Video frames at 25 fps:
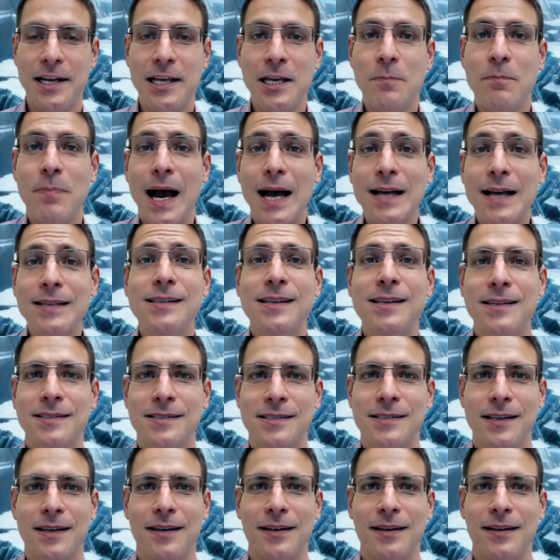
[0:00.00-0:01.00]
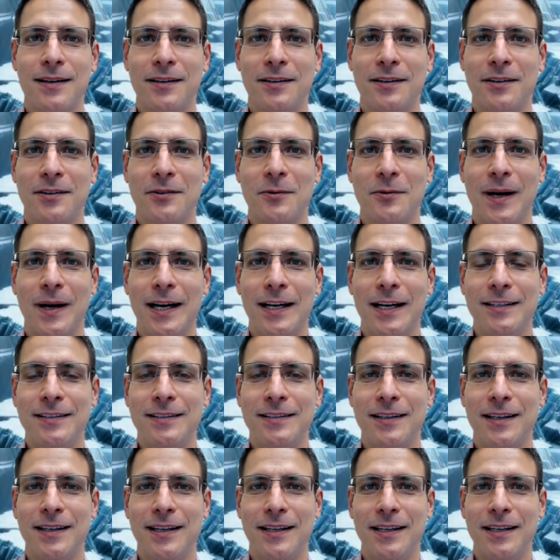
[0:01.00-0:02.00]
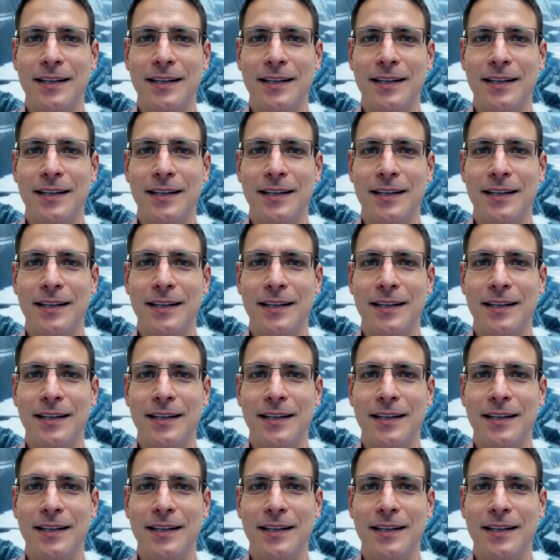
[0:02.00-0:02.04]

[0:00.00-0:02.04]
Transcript: he passes, right?